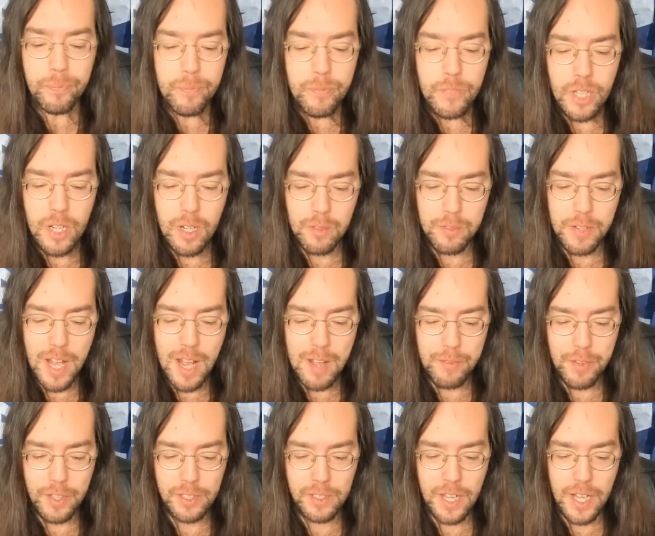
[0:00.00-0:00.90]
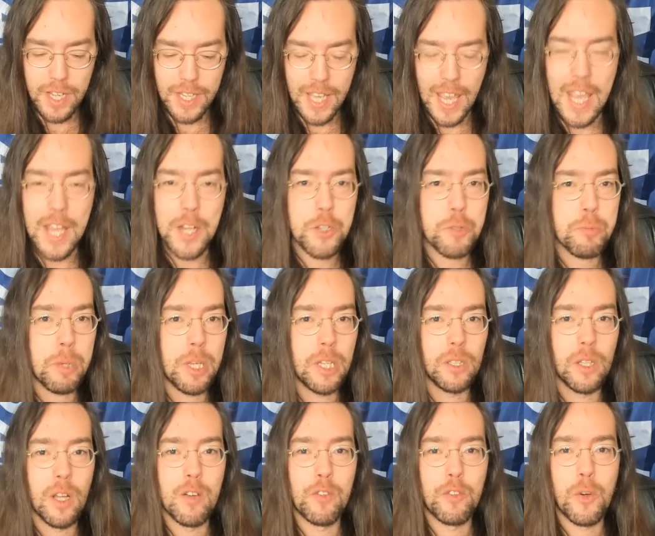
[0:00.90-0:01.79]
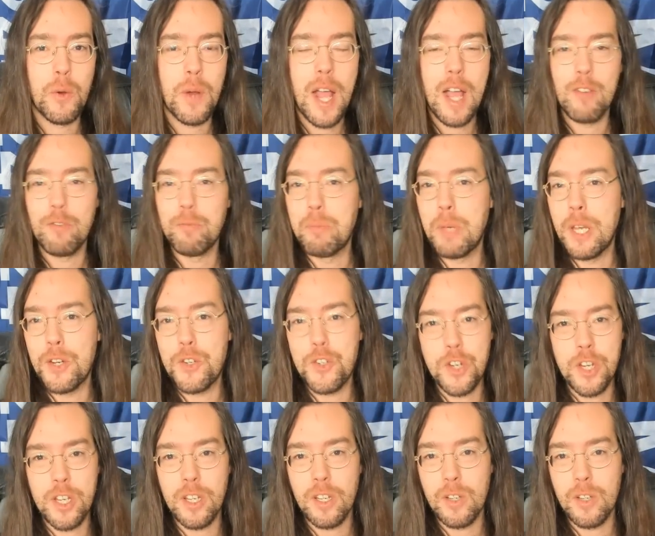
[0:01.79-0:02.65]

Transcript: of having, like, H.P. Lovecraft pitching